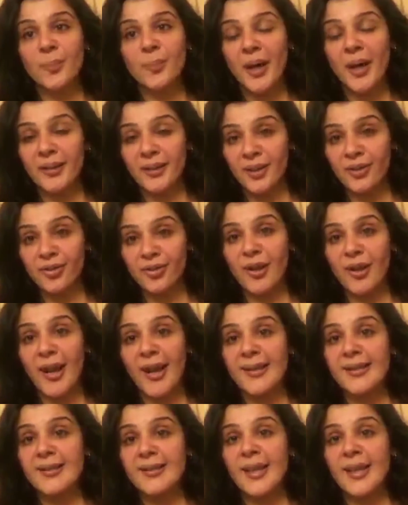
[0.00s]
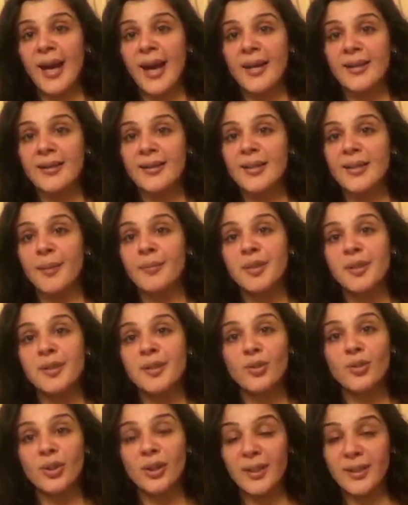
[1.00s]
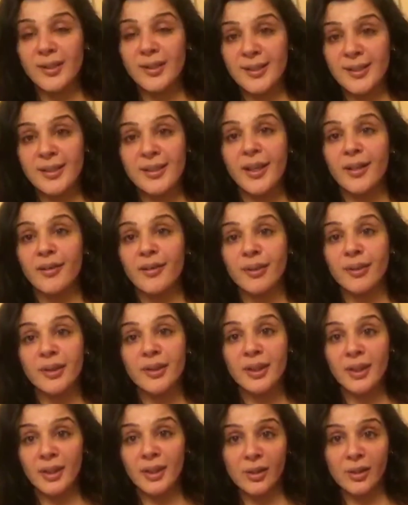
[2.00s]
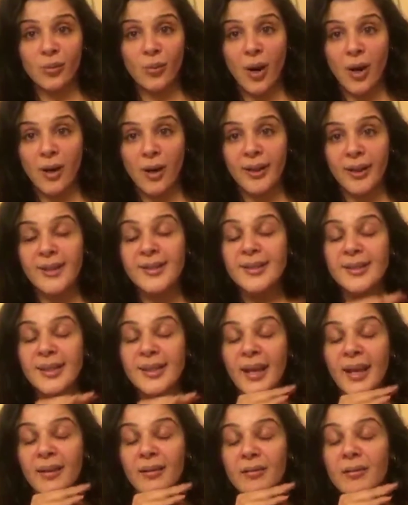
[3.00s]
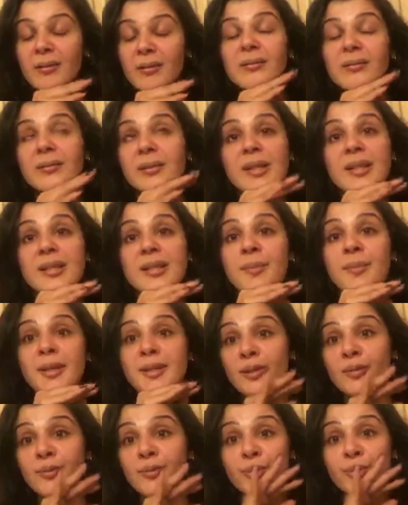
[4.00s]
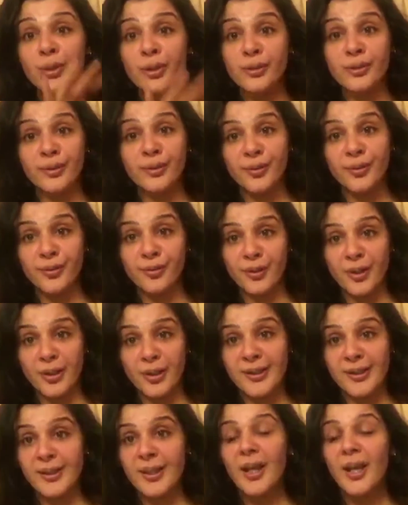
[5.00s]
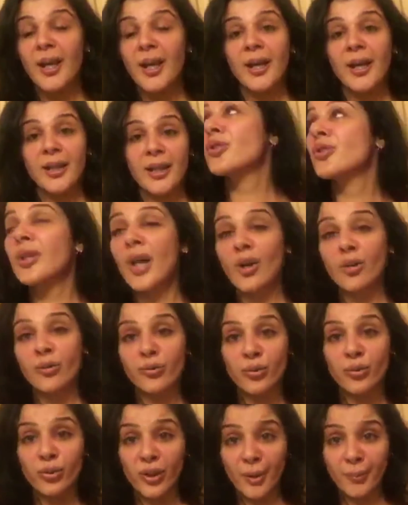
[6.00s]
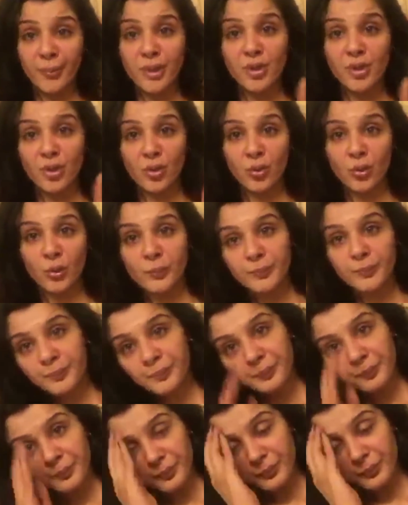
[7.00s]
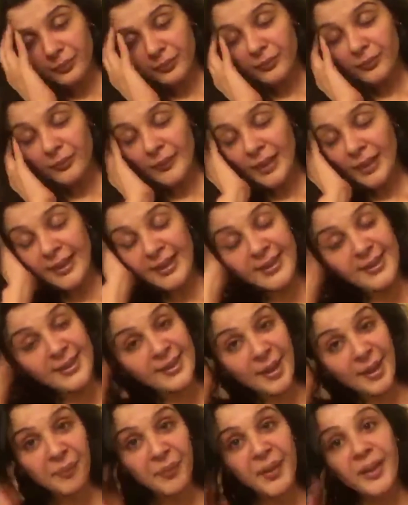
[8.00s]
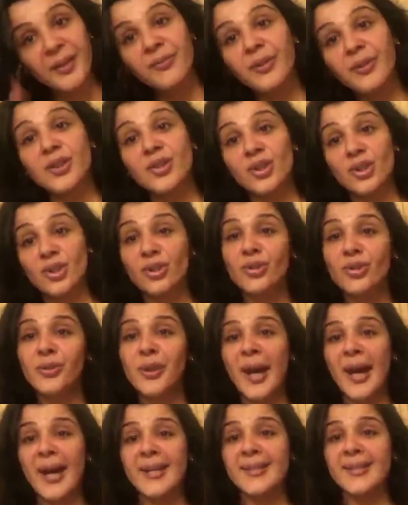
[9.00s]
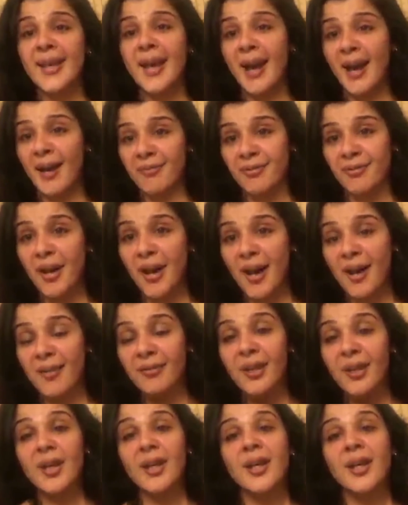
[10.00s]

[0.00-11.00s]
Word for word: eating chapati and rice and substitute it instead with quinoa. It's like, it makes a world of difference. So now food number 2 is something which you guys have to have.